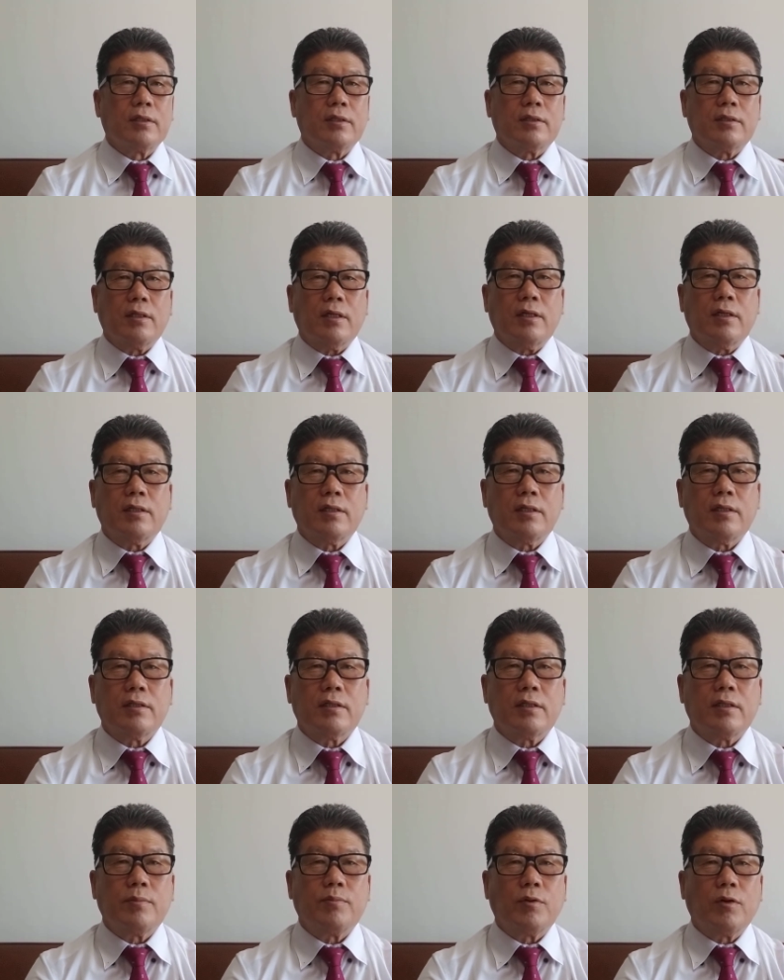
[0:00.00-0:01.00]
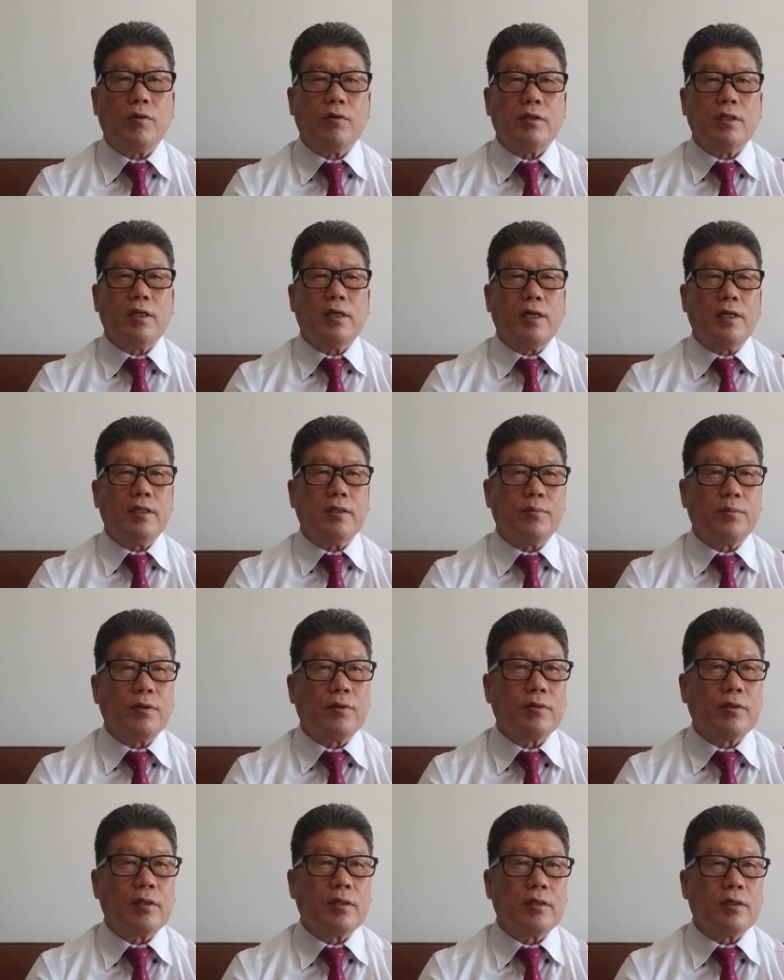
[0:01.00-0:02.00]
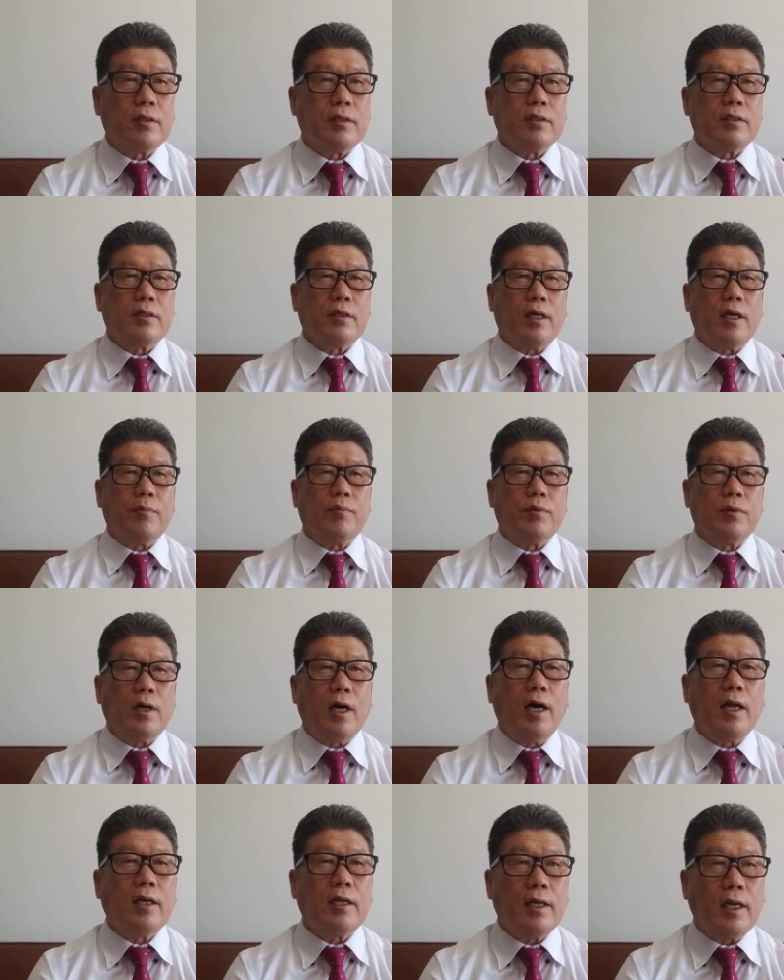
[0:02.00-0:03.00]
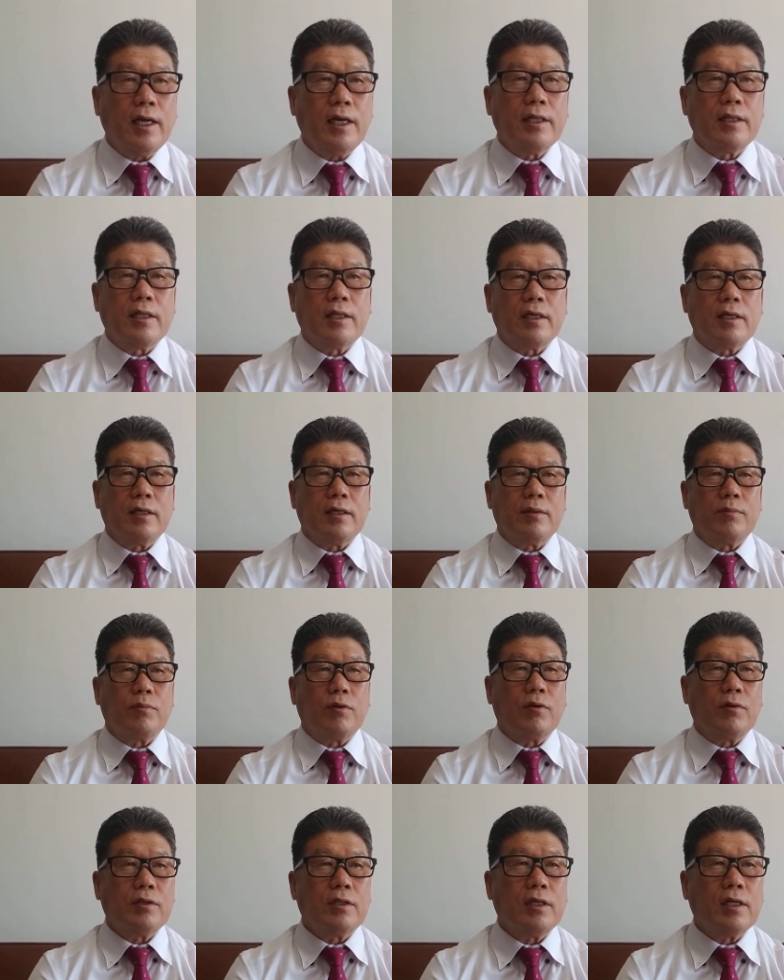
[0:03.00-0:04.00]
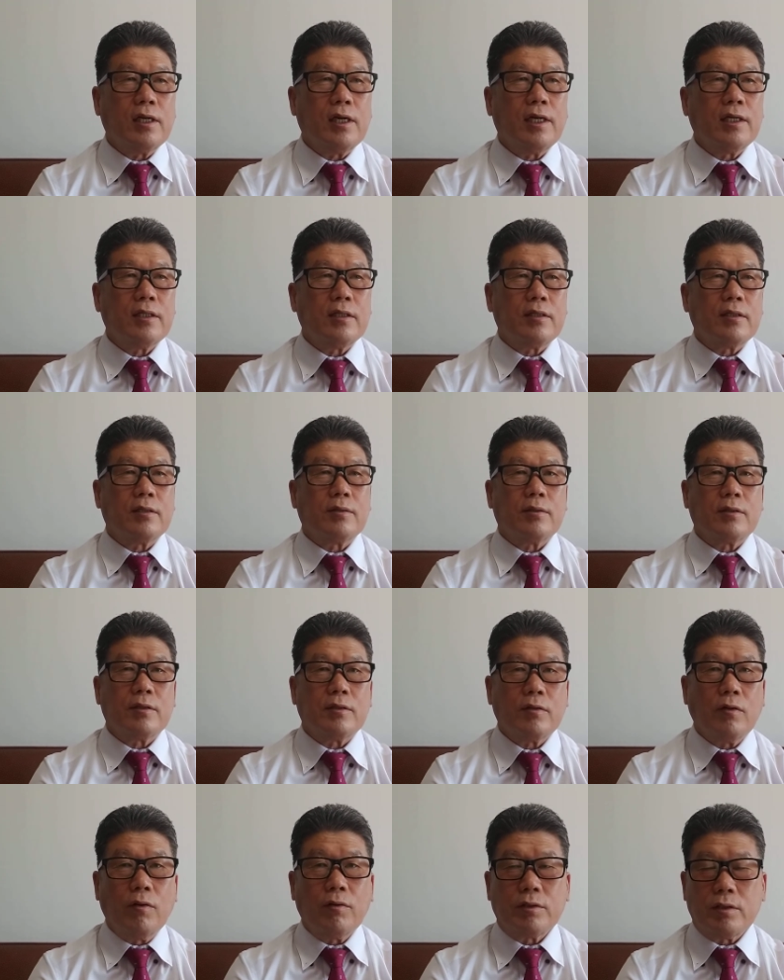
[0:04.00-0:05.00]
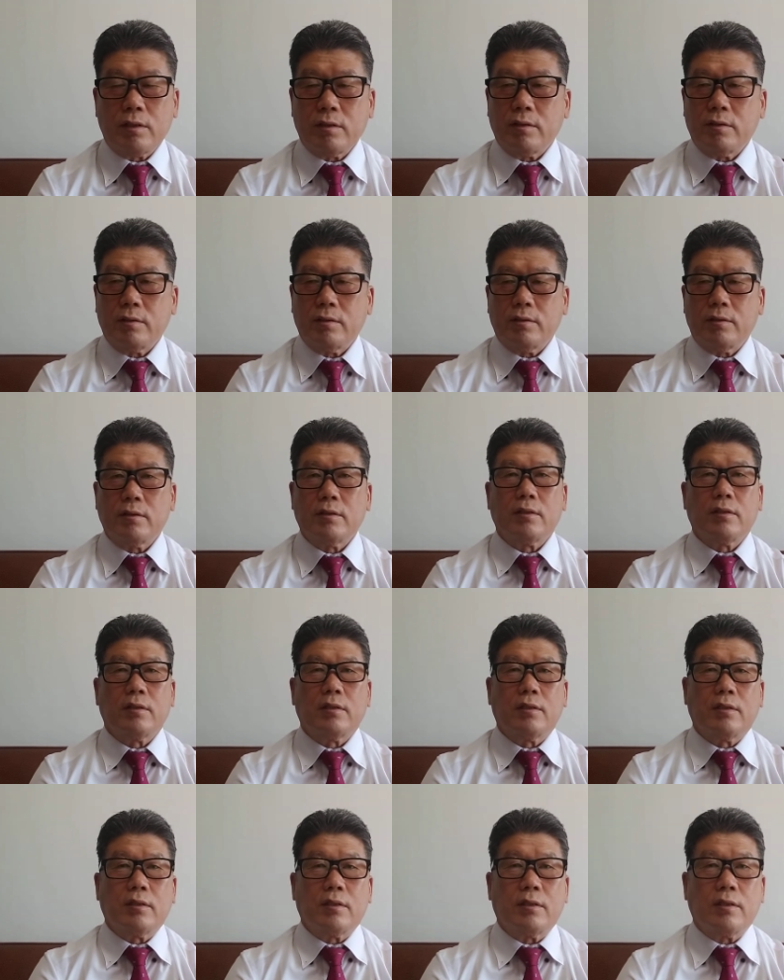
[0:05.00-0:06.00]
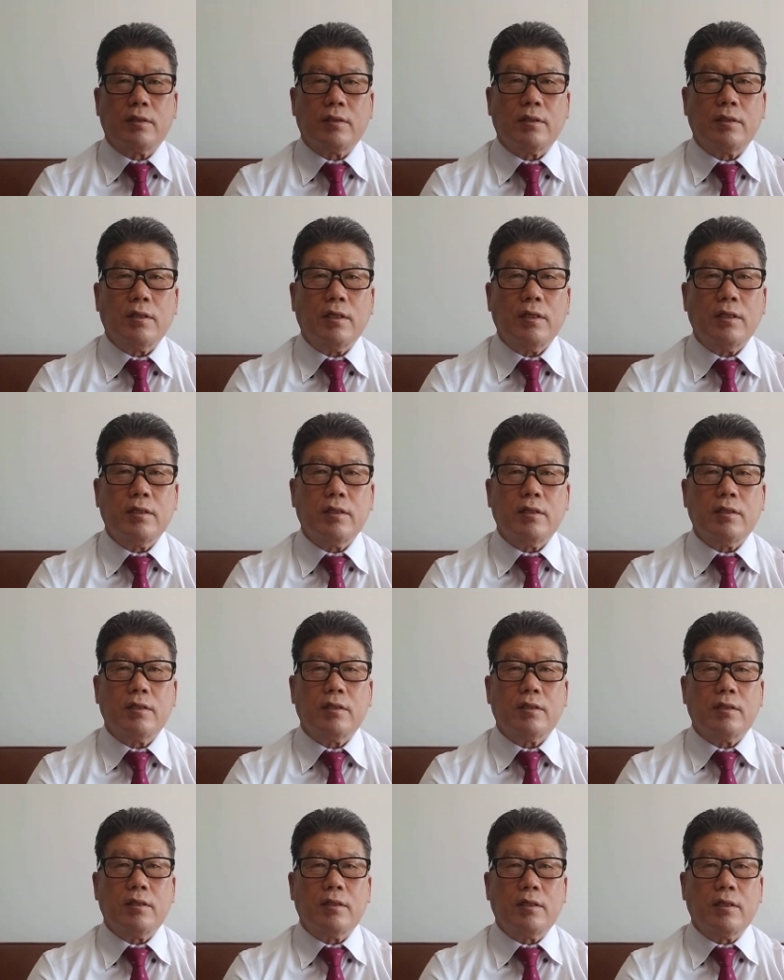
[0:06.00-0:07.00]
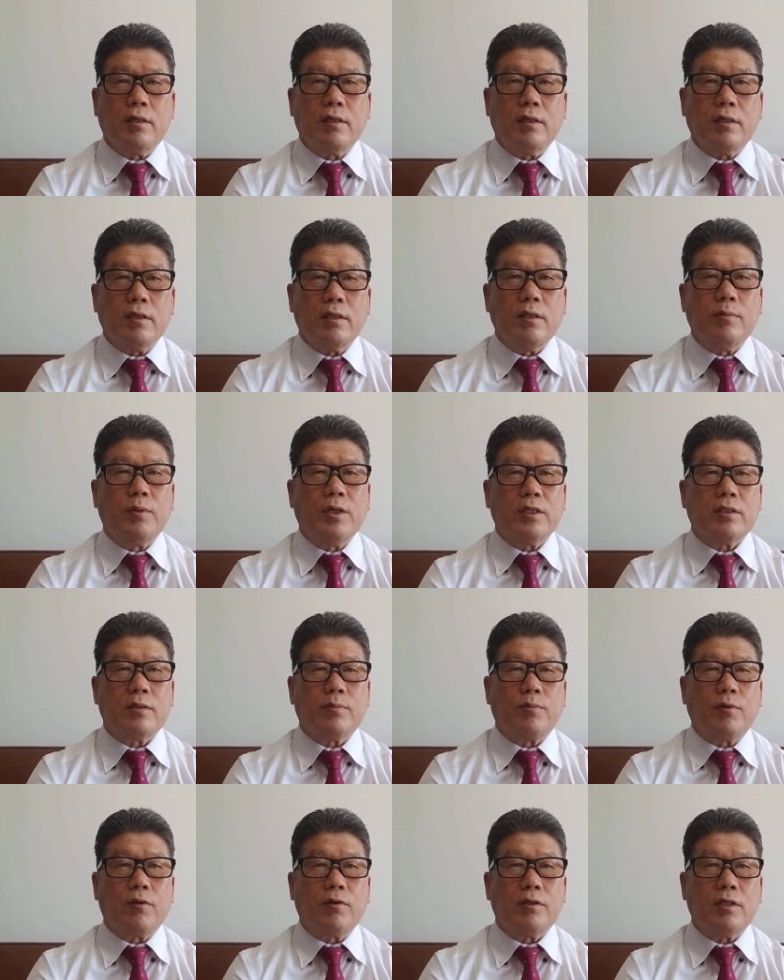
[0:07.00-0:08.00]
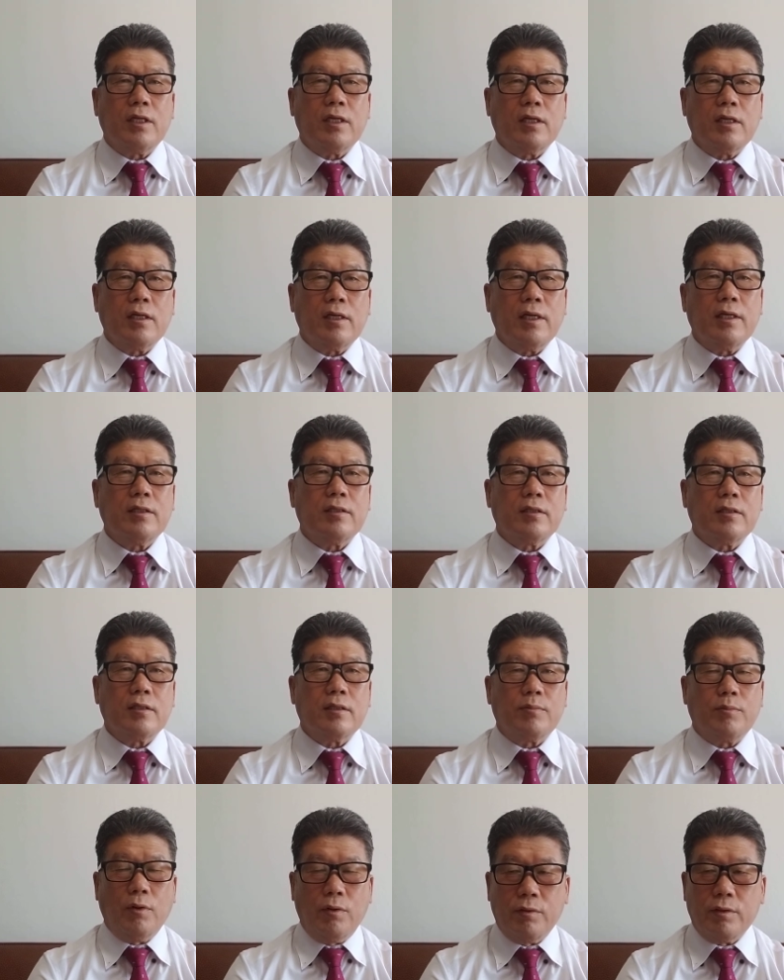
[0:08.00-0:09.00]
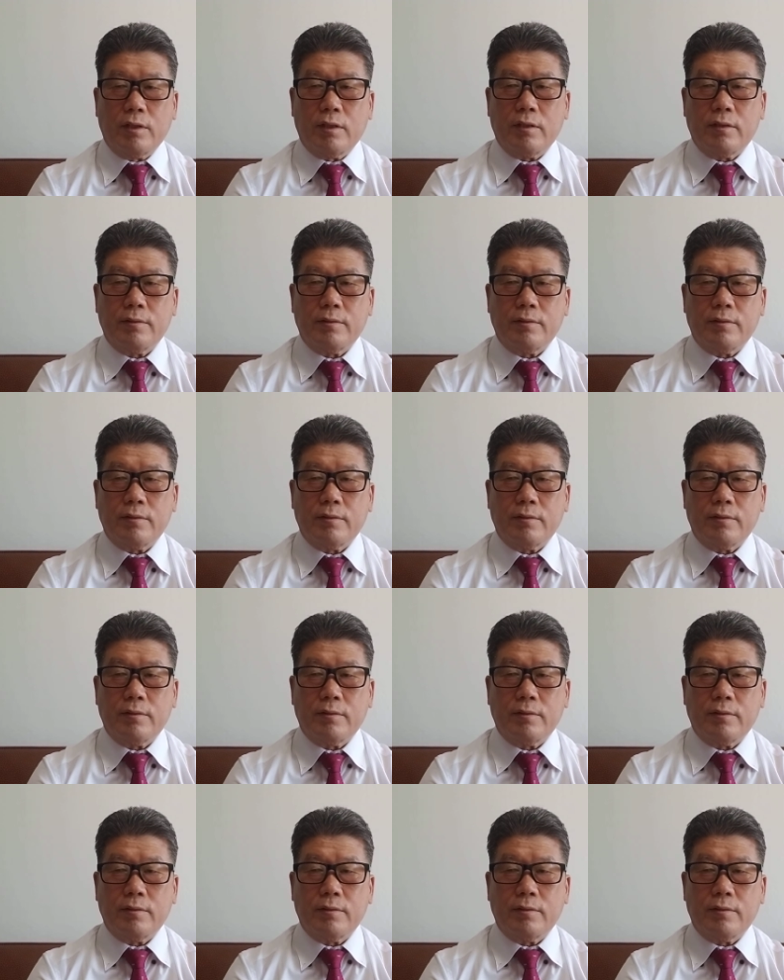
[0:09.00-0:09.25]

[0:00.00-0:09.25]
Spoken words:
Second is the floating rate bond, is FRN, floating rate note, and reverse floating rate bond.